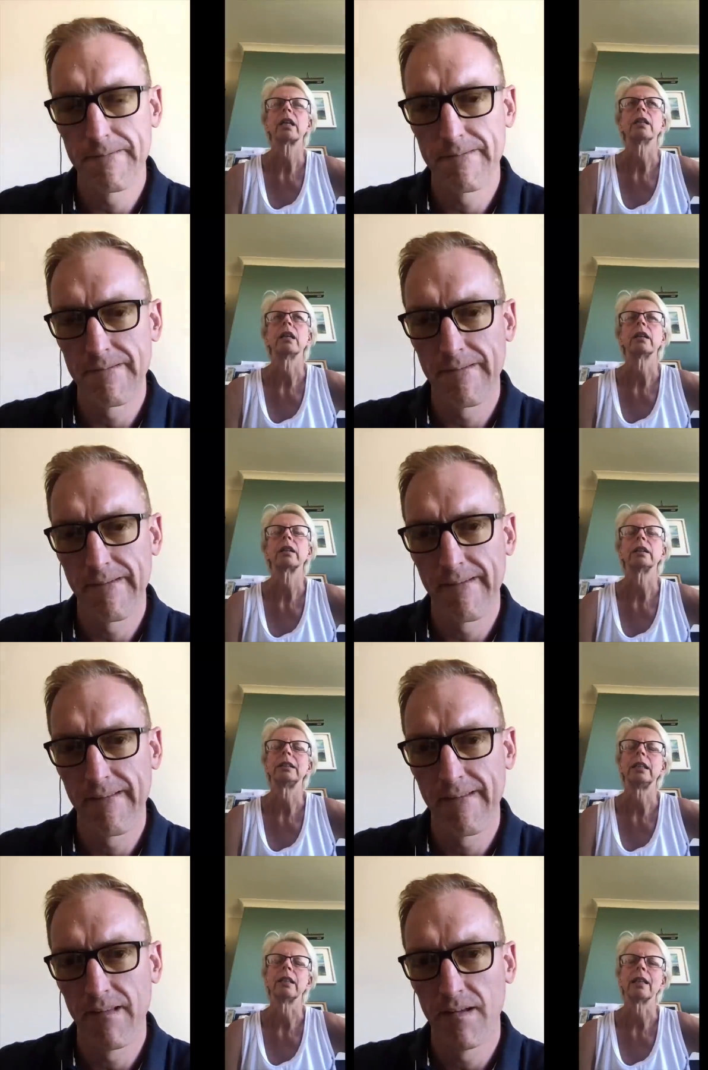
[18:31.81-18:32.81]
Speaker 1: can I can
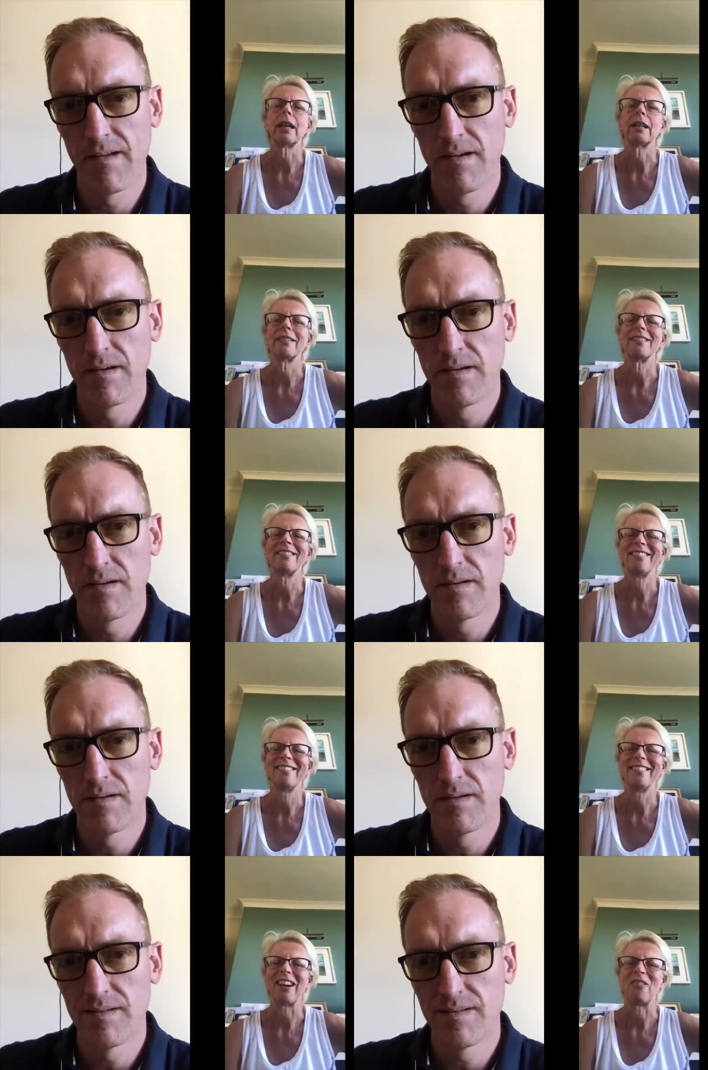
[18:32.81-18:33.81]
see that that
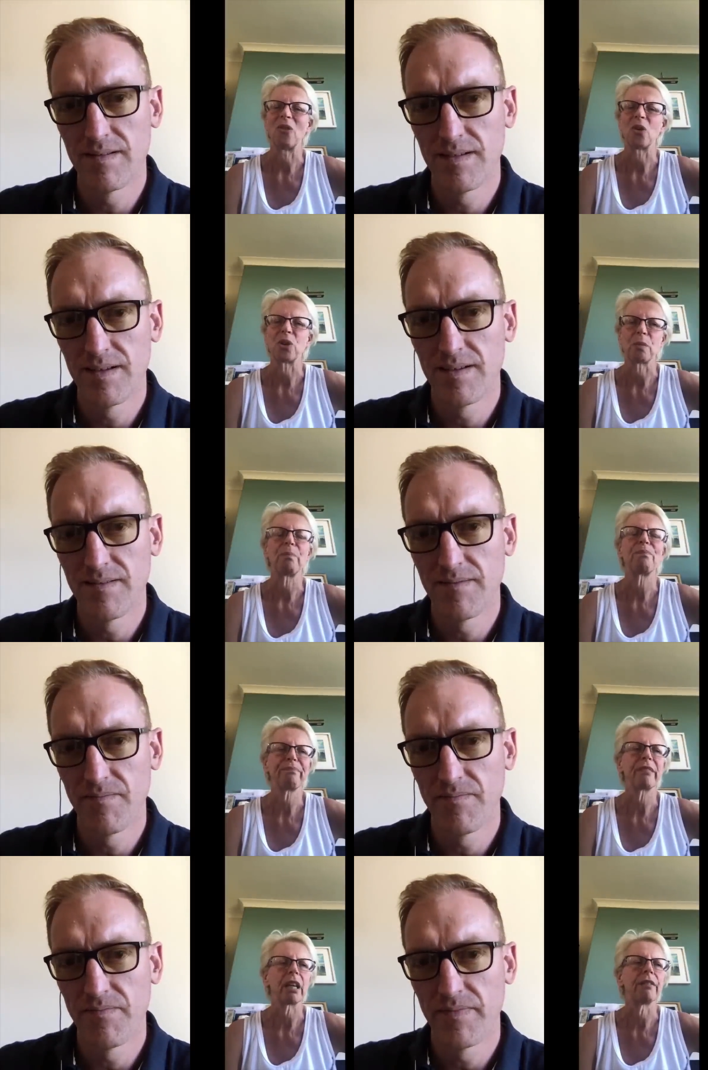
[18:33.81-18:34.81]
that was a,
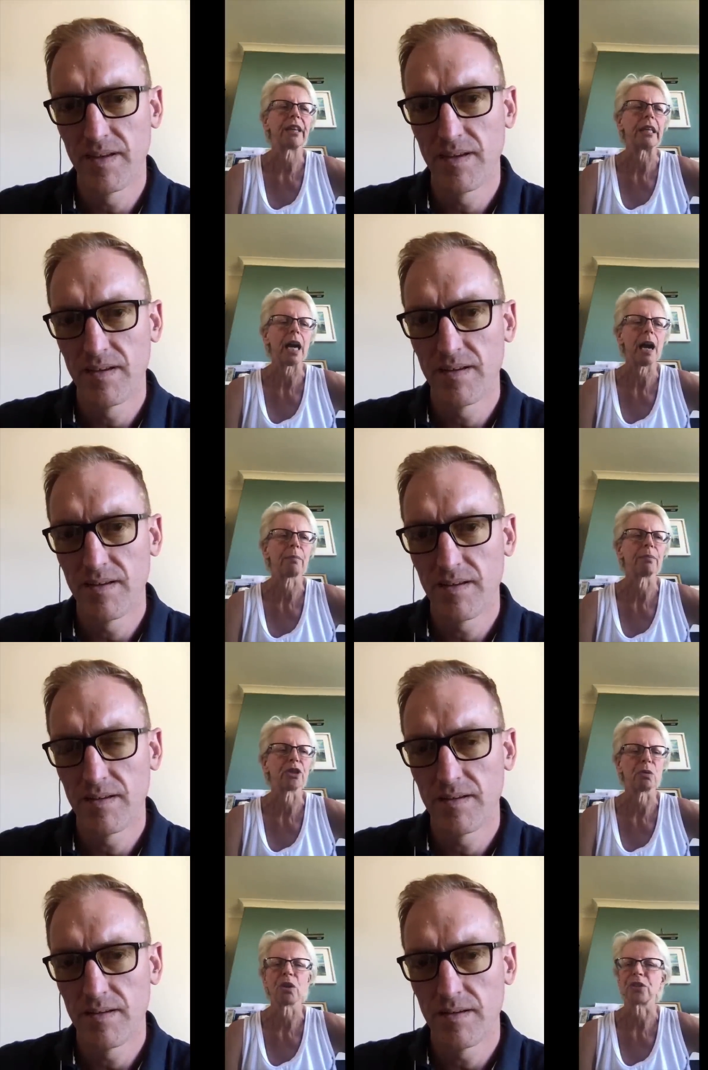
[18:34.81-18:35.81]
a thing that happened
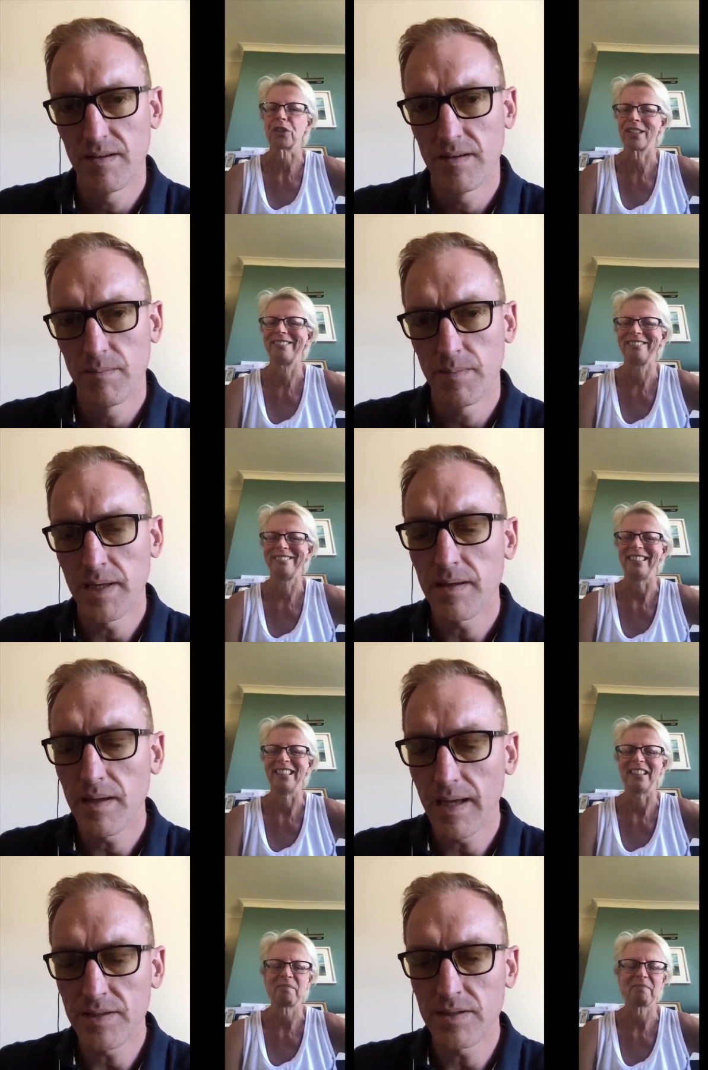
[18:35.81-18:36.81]
to us. But
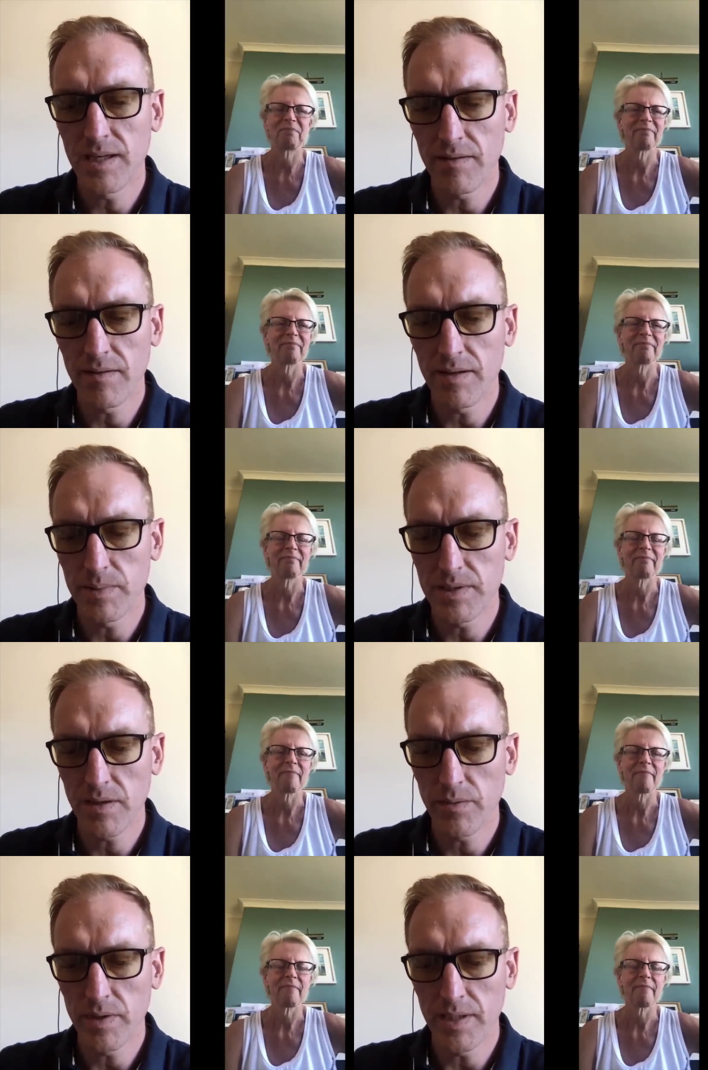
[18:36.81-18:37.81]
yeah. as
Speaker 2: you said, I think
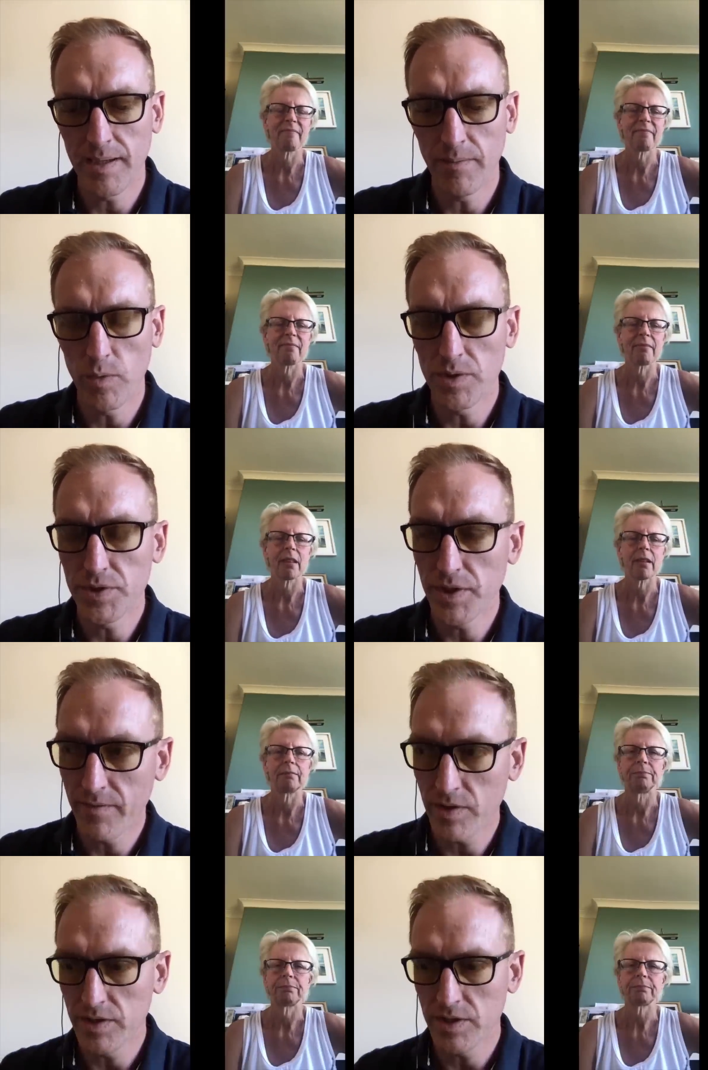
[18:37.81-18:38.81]
particularly with the diet, once you
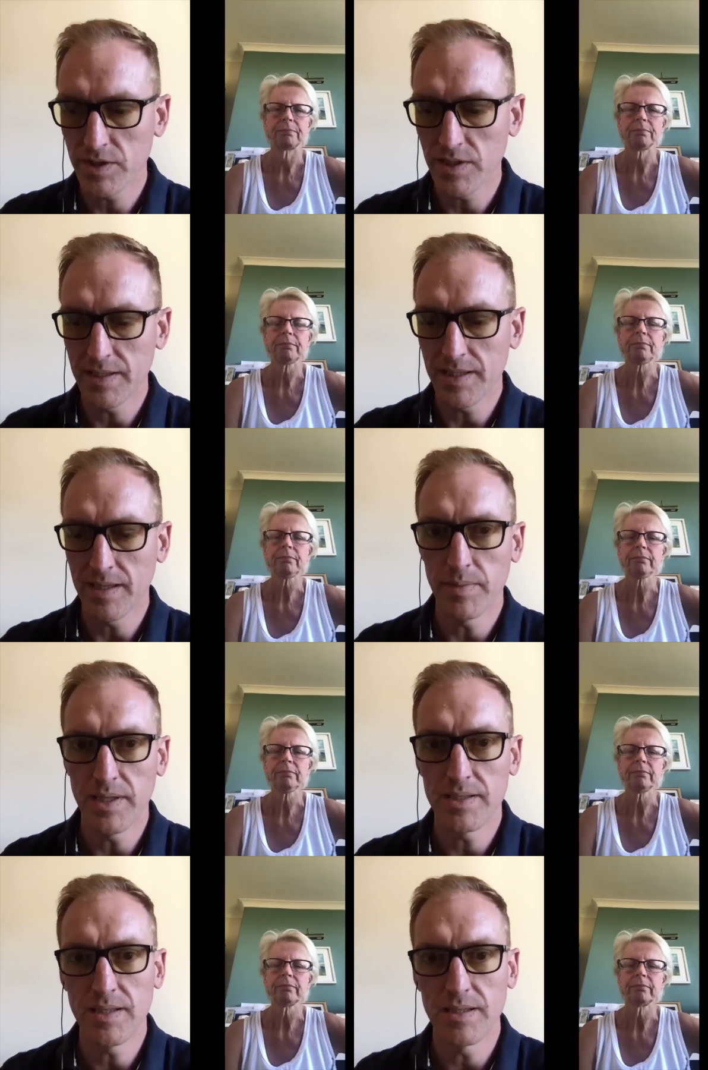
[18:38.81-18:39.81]
have a condition like
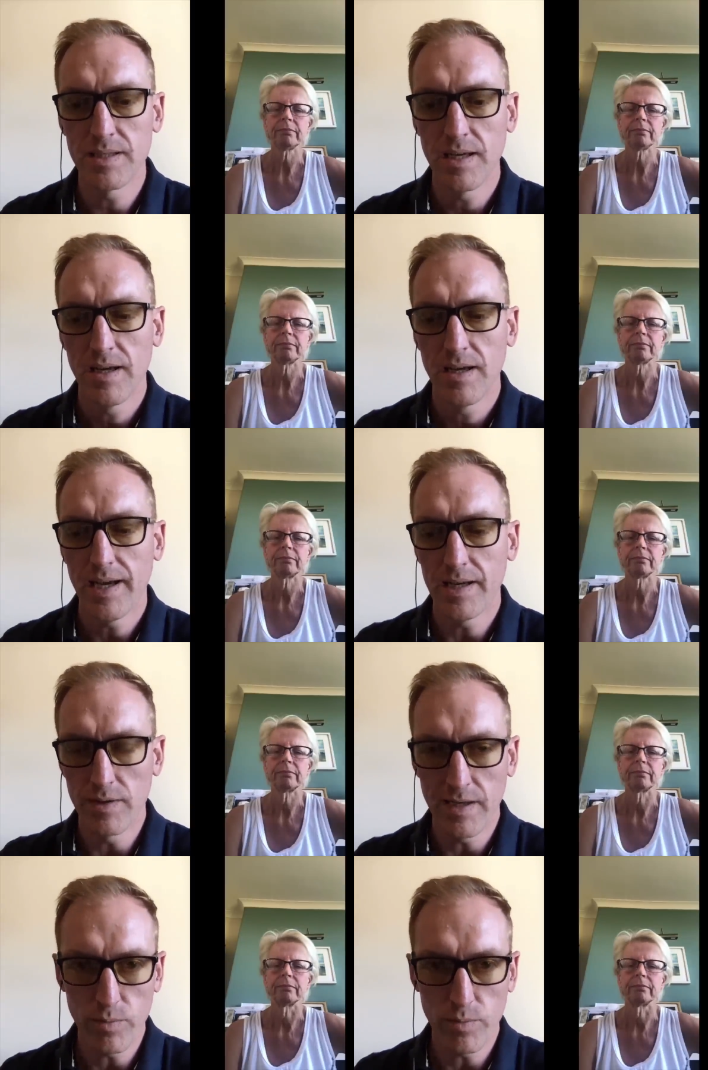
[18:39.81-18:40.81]
diabetes
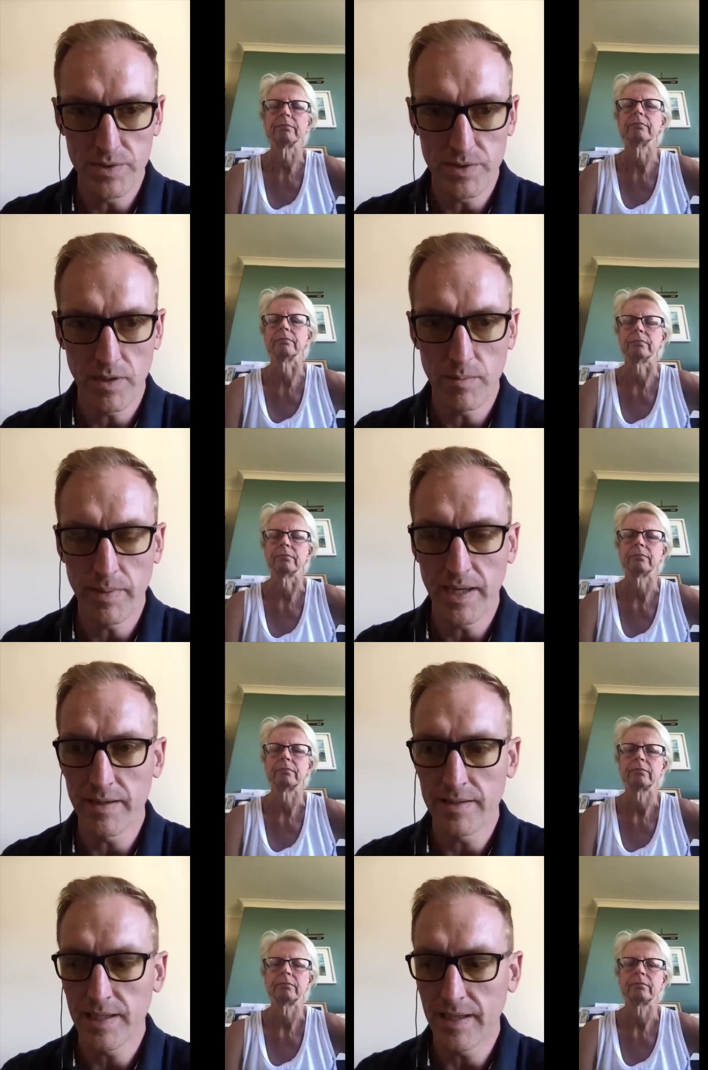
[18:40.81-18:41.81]
and your loved ones mm. know
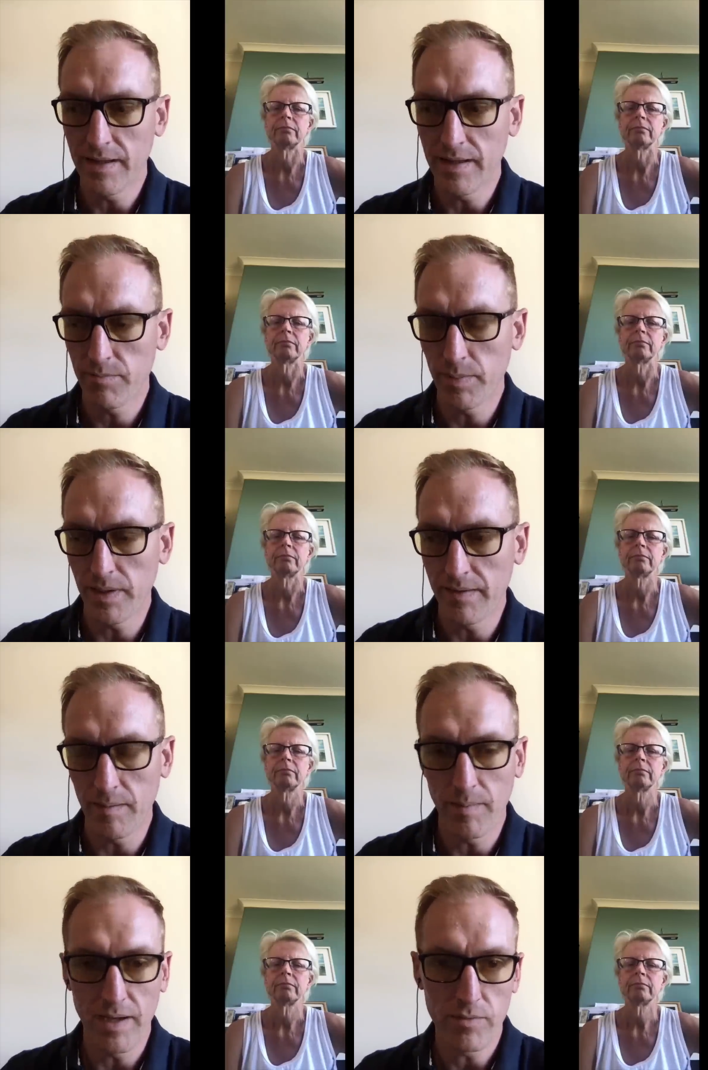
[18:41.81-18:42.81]
about it, and they've been, and they